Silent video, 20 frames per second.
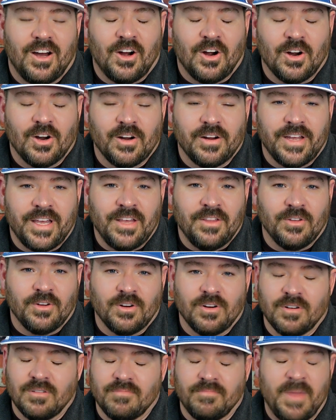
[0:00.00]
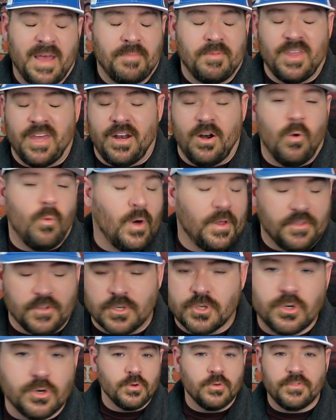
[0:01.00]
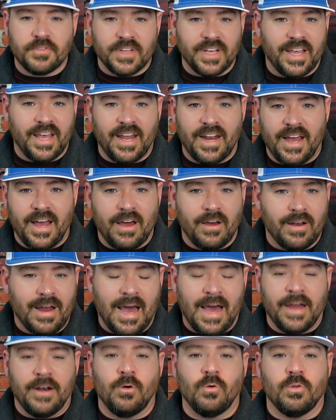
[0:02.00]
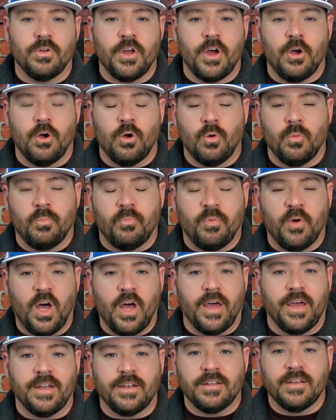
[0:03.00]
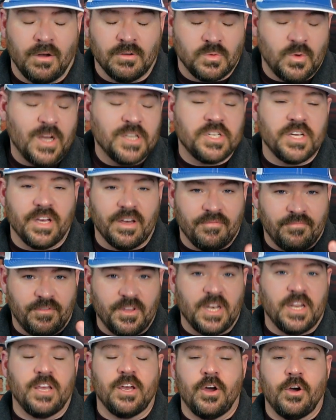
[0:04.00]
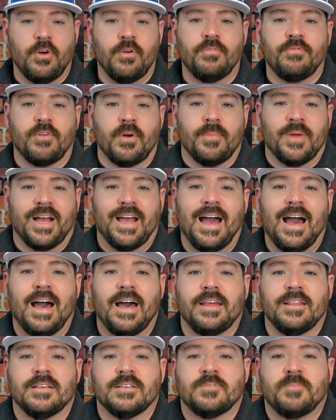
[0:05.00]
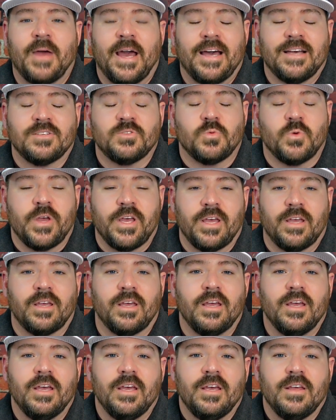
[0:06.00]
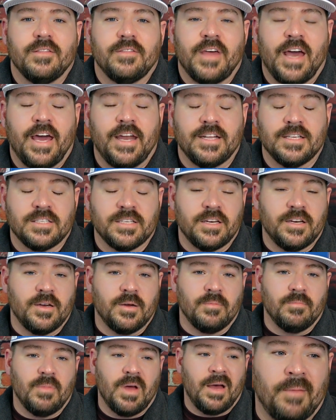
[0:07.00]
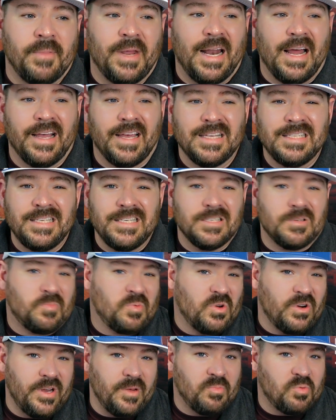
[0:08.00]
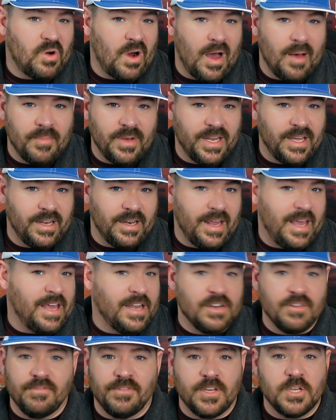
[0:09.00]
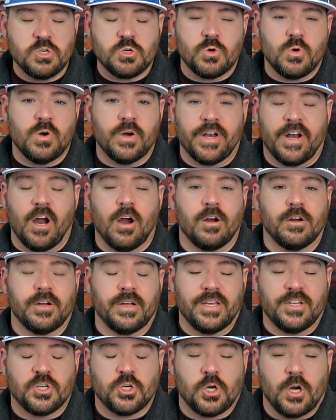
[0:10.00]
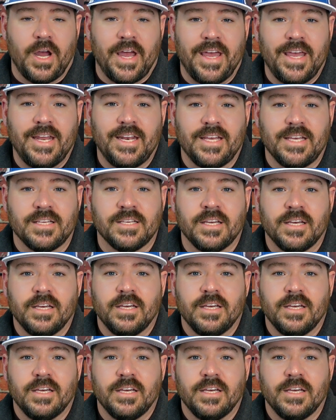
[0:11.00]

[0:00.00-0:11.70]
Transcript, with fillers: are either, maybe they don't want the truth to get out. I don't know. But I was watching a video from a guy this past week that is a, I mean, I guess he's a pretty prominent individual in our trade. He